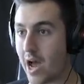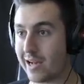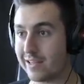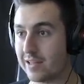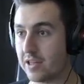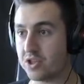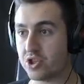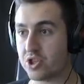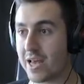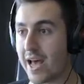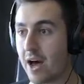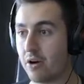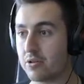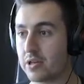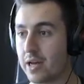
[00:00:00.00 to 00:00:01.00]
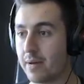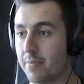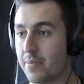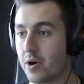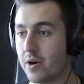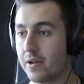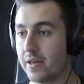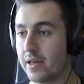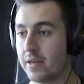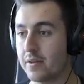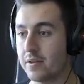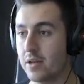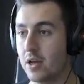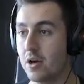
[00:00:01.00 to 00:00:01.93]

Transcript: I glitched out, apparently.